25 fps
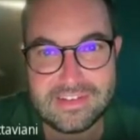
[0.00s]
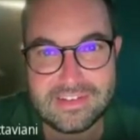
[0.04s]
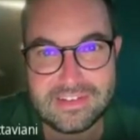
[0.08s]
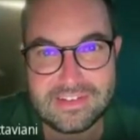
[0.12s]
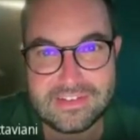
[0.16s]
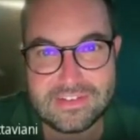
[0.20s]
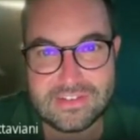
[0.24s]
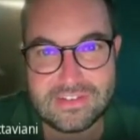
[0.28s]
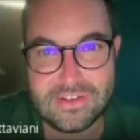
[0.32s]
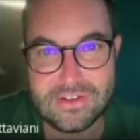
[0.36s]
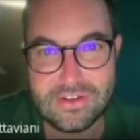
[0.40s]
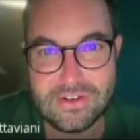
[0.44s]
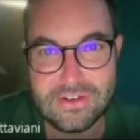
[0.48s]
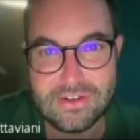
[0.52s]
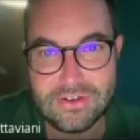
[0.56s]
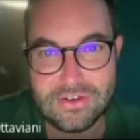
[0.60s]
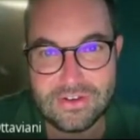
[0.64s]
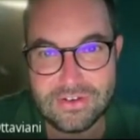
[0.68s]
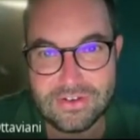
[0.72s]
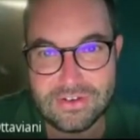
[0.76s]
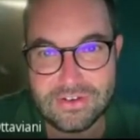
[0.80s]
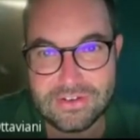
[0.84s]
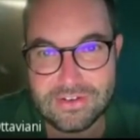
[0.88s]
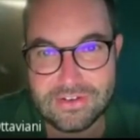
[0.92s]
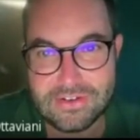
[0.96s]

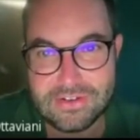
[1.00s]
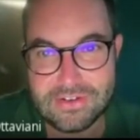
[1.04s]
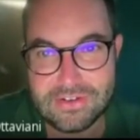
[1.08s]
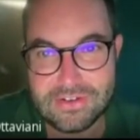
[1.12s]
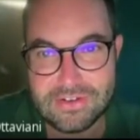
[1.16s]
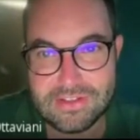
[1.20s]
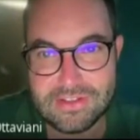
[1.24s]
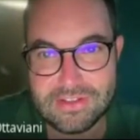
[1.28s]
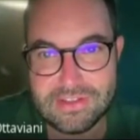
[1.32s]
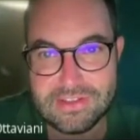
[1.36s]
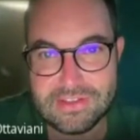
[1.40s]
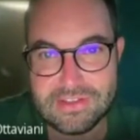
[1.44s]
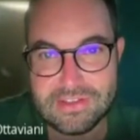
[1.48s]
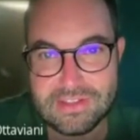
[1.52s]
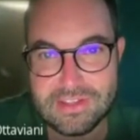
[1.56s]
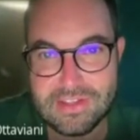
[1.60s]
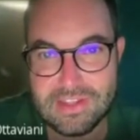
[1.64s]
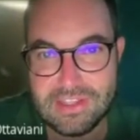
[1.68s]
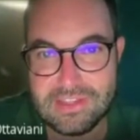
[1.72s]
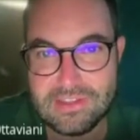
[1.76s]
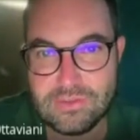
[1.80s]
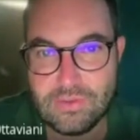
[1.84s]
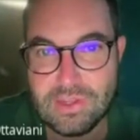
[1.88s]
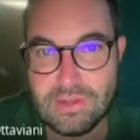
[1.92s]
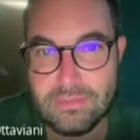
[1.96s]
So
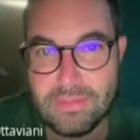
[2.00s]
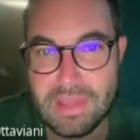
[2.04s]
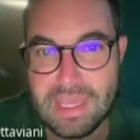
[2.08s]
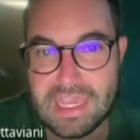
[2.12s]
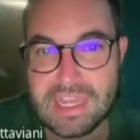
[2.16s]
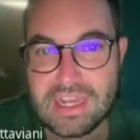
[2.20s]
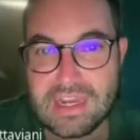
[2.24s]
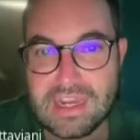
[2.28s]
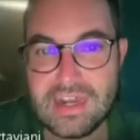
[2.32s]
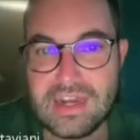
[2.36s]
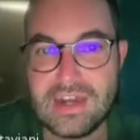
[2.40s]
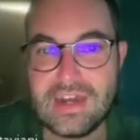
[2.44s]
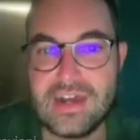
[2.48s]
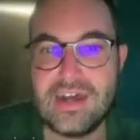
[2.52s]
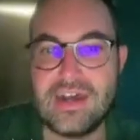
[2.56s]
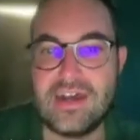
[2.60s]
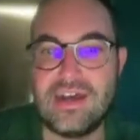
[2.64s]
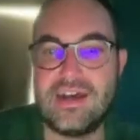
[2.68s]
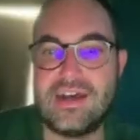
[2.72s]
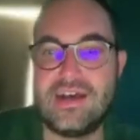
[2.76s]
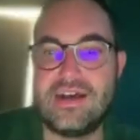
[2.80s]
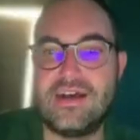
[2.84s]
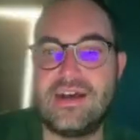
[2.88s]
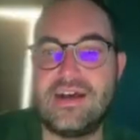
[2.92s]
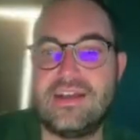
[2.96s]
it will make
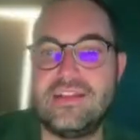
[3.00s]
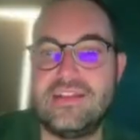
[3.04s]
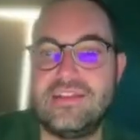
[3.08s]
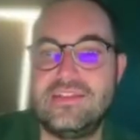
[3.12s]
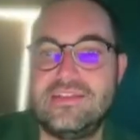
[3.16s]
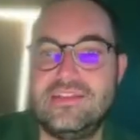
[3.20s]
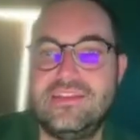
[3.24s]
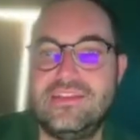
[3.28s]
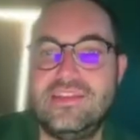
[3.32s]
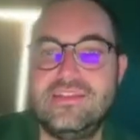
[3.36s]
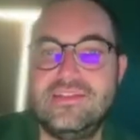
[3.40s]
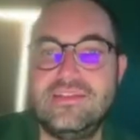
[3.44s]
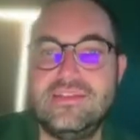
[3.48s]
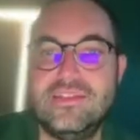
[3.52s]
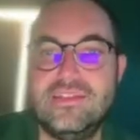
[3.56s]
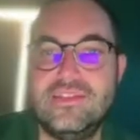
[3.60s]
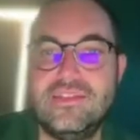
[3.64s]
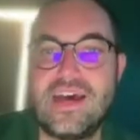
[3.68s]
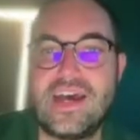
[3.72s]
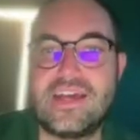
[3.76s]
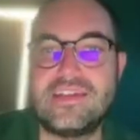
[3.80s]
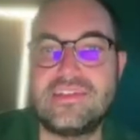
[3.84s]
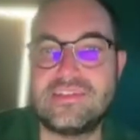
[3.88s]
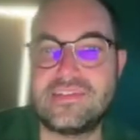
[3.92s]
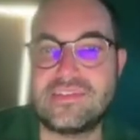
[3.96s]
a
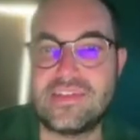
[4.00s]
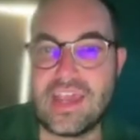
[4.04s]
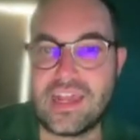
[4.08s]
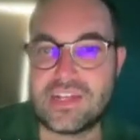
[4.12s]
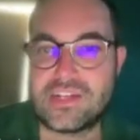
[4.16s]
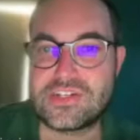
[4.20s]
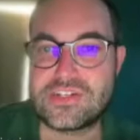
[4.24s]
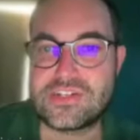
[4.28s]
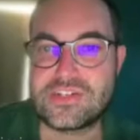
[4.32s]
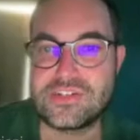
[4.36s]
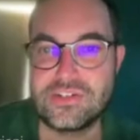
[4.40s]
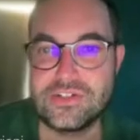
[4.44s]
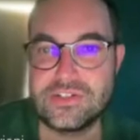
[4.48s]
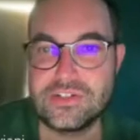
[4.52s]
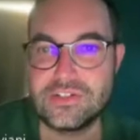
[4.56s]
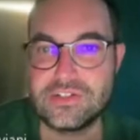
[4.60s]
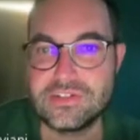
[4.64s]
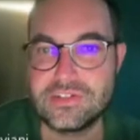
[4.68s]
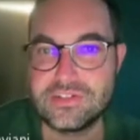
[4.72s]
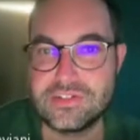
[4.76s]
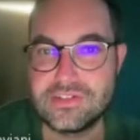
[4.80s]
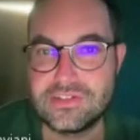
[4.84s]
dissection